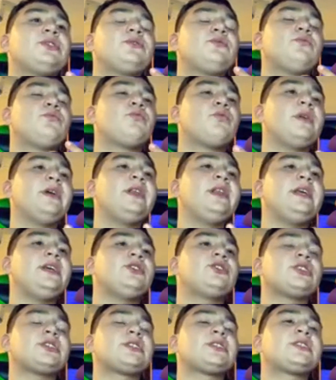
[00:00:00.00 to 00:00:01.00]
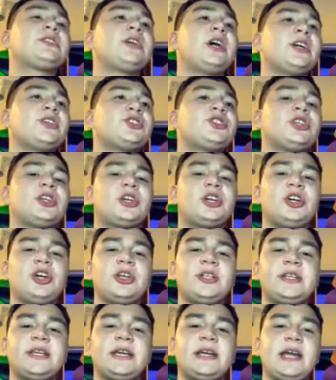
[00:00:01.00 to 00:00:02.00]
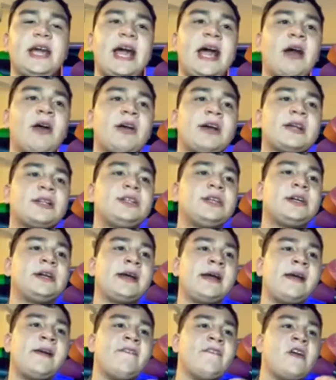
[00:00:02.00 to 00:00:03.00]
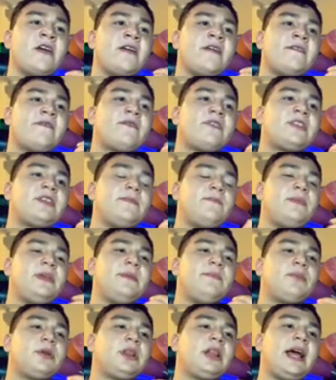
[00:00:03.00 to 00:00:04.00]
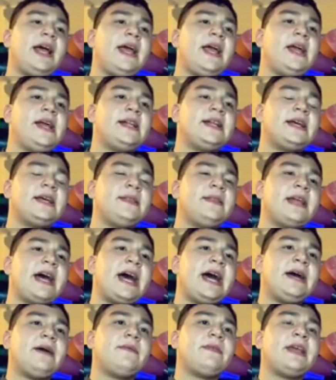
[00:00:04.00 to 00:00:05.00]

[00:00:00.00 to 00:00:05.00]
really just such a good character to be played in in